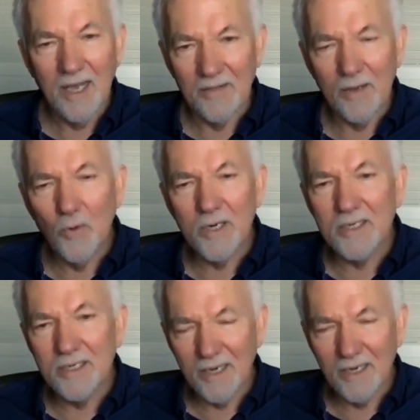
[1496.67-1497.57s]
and they
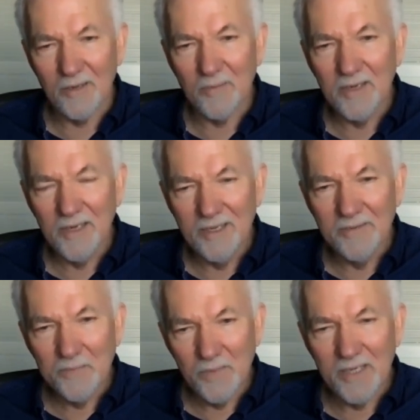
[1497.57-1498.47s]
wouldn't tell him.
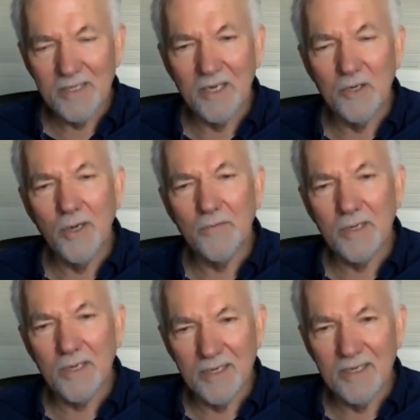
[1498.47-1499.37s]
They said, you
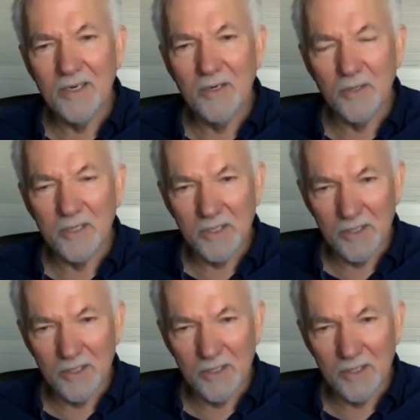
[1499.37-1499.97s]
have to continue to